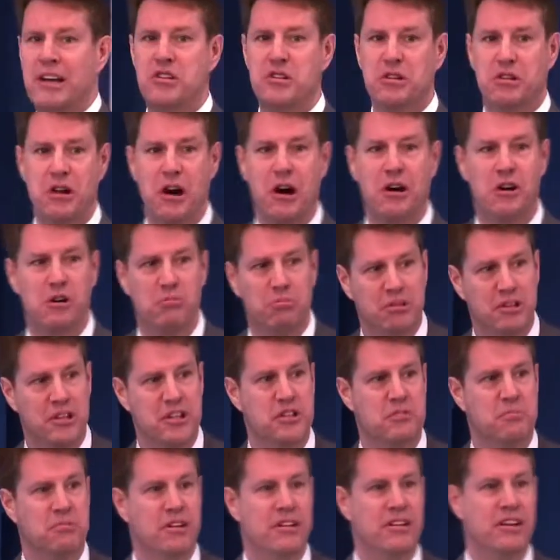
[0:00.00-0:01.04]
Chicago
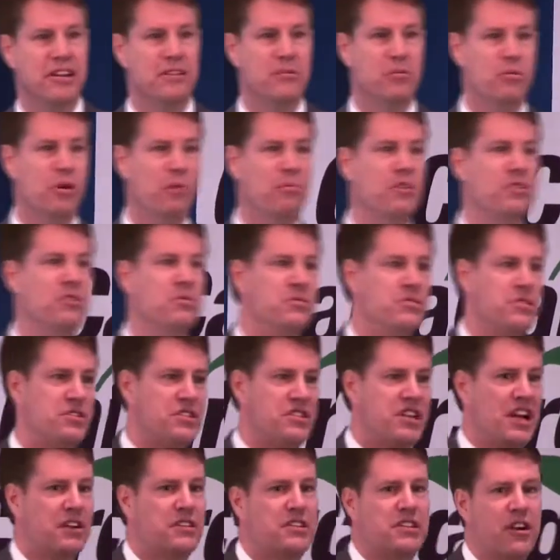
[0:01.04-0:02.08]
policemen and a woman who was a
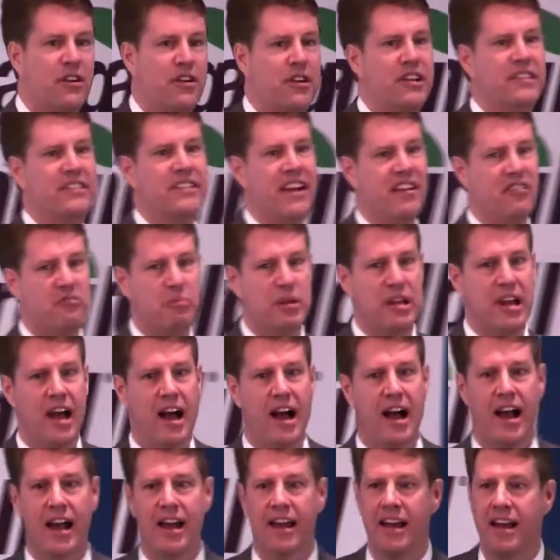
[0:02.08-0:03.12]
secretary in the
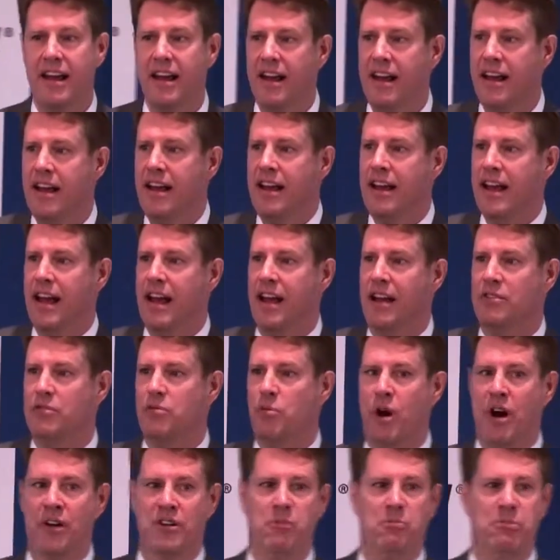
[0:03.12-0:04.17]
FBI and
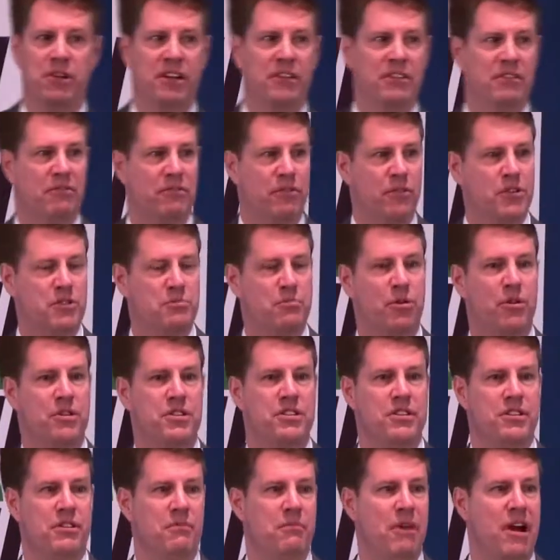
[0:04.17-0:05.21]
wound up being the first
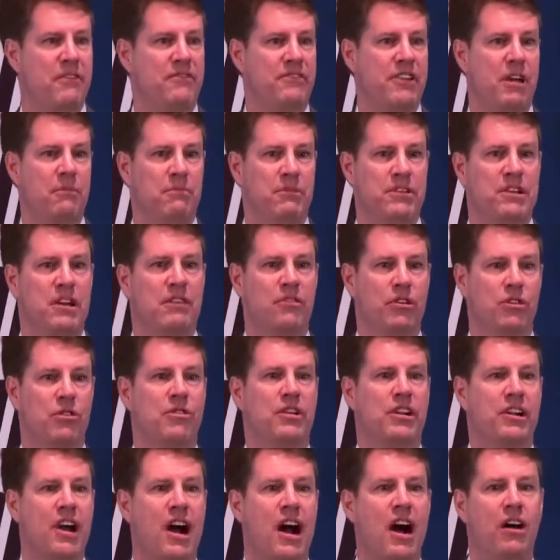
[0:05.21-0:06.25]
person in my family to ever go
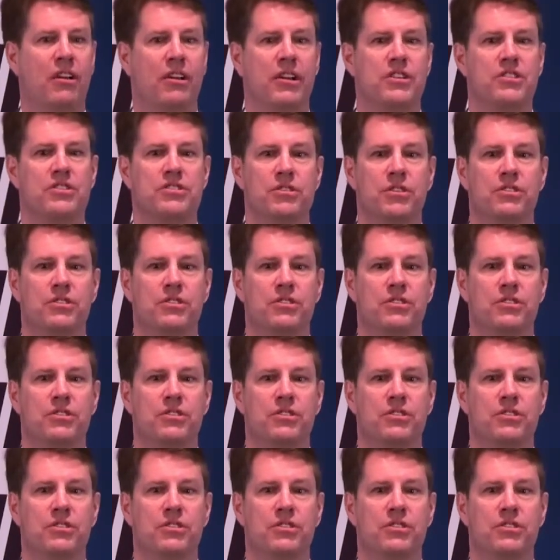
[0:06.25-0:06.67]
to college.